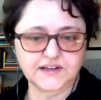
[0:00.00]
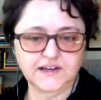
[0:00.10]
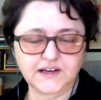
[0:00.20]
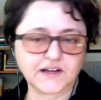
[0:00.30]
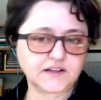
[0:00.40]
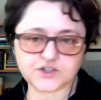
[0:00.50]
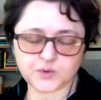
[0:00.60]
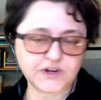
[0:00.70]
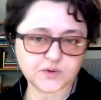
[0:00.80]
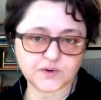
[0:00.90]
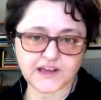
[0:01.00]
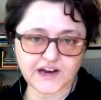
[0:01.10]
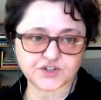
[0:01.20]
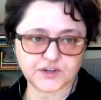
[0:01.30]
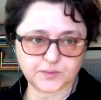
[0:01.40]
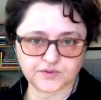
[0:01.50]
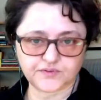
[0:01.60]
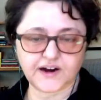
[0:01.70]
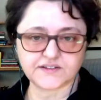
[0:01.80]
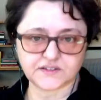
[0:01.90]
And I think 2020 actually
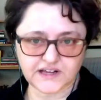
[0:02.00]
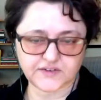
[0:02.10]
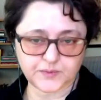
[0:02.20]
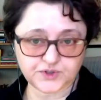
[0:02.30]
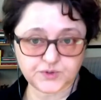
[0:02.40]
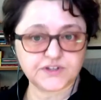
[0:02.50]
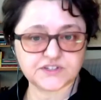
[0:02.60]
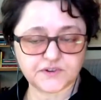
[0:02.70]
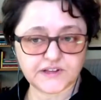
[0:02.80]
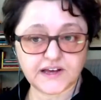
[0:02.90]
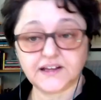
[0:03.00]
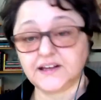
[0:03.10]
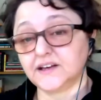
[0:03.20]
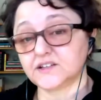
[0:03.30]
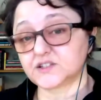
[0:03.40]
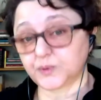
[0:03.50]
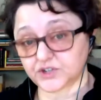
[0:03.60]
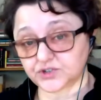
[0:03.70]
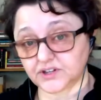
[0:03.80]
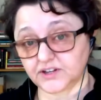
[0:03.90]
provides a lot of opportunities for that,
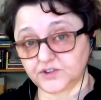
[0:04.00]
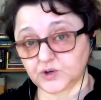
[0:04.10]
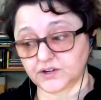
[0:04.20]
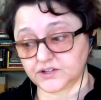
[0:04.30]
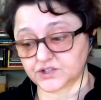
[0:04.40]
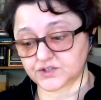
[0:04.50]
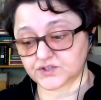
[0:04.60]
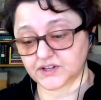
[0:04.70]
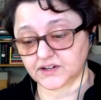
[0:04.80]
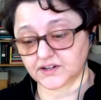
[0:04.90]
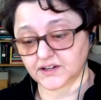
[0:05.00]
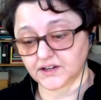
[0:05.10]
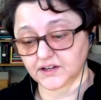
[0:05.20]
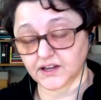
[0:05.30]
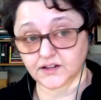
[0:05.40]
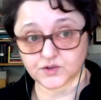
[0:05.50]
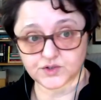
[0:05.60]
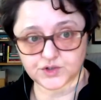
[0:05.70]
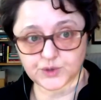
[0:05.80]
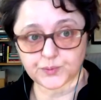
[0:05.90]
especially if you're interested in
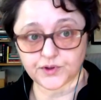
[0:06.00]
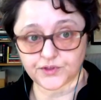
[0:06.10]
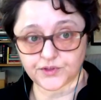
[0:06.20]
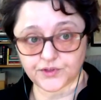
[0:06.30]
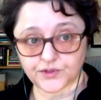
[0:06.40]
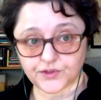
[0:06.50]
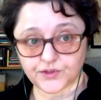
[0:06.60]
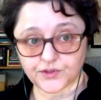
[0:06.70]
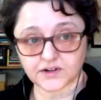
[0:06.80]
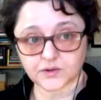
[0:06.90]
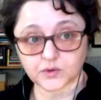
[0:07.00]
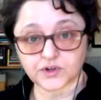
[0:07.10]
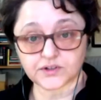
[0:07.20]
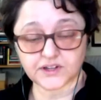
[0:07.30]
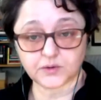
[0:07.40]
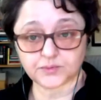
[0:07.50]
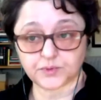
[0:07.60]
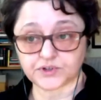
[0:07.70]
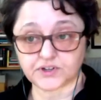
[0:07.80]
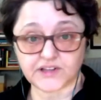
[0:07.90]
super thoughtful work. We're dealing with
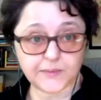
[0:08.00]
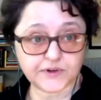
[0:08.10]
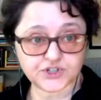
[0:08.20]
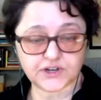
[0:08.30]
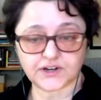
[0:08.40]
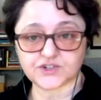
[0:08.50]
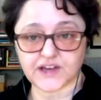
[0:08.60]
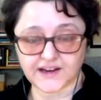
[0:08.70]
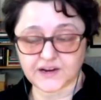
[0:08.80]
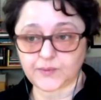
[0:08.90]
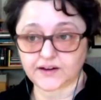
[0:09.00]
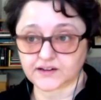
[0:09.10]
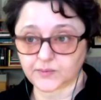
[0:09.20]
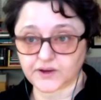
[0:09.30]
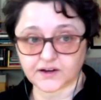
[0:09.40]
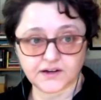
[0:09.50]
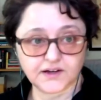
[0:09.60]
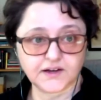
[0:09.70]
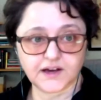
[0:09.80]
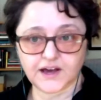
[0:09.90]
both climate change and a pandemic
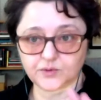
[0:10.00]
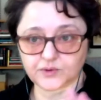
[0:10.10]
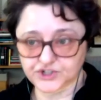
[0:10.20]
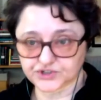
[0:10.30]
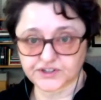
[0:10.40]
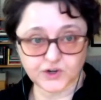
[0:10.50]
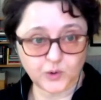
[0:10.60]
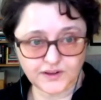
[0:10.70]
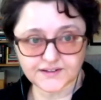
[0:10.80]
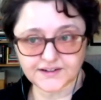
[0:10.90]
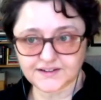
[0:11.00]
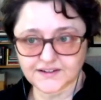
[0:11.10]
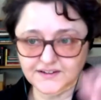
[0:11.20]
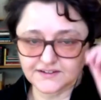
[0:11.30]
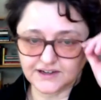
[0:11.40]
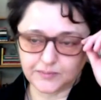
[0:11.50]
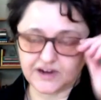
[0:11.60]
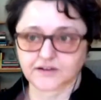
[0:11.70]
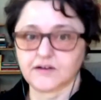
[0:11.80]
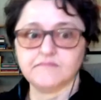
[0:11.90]
and racial inequality,
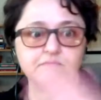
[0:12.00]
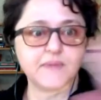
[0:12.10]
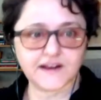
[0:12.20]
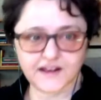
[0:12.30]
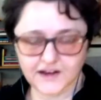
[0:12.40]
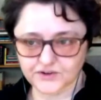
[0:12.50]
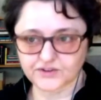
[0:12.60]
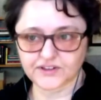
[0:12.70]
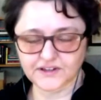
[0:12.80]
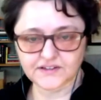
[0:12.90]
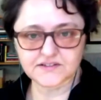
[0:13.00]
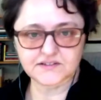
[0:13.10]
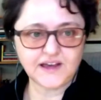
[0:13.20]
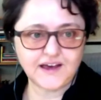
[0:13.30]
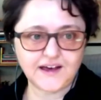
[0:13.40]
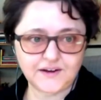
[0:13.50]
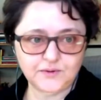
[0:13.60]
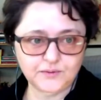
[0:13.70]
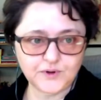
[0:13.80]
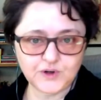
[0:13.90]
among many other things.
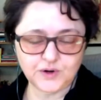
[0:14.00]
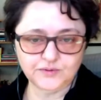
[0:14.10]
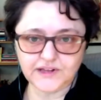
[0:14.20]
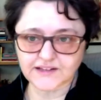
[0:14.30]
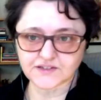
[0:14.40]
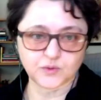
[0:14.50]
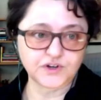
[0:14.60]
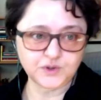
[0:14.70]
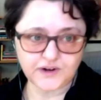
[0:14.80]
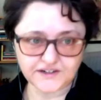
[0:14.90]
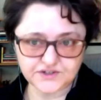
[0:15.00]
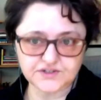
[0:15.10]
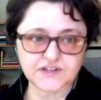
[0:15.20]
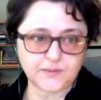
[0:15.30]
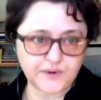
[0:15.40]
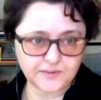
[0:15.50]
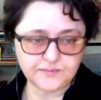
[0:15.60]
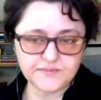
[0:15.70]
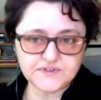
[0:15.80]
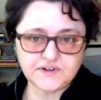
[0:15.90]
And, you know, that's where UXers step up.
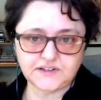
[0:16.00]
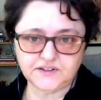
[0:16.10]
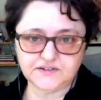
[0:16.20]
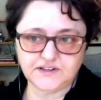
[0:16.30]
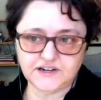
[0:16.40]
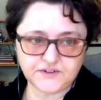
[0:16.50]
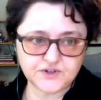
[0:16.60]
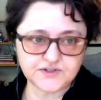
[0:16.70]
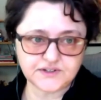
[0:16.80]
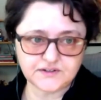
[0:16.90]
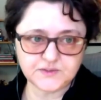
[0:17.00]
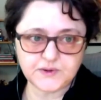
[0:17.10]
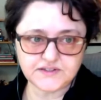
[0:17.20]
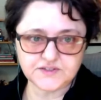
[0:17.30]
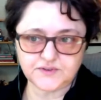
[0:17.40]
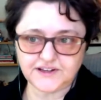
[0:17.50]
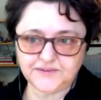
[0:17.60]
So I think there's a lot of interesting spaces for that.